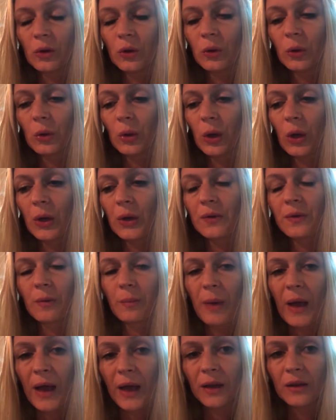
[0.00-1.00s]
learn the
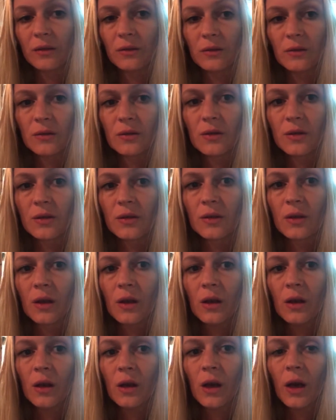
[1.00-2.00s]
patterns,
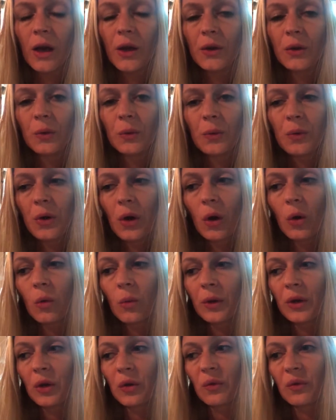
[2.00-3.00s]
and you'll know
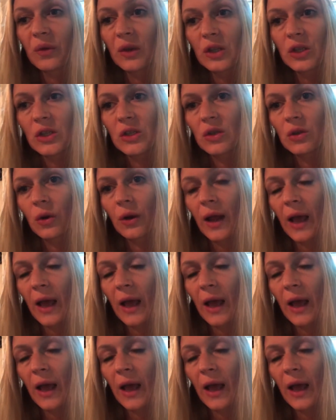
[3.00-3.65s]
when your fish is not